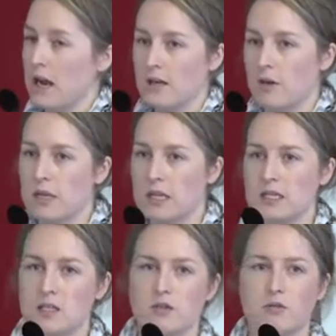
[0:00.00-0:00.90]
and I mean
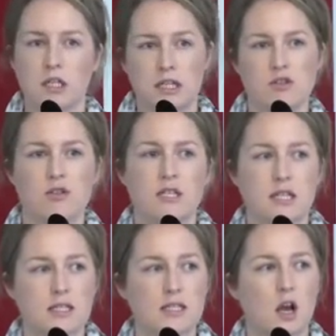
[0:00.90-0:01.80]
this is a really
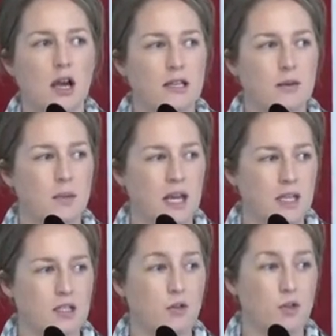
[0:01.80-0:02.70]
interesting slide
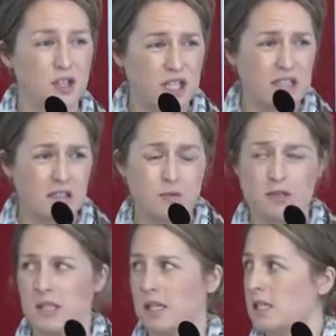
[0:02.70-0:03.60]
compared to what Sheila
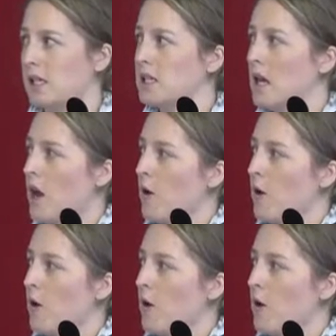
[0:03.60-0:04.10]
presented,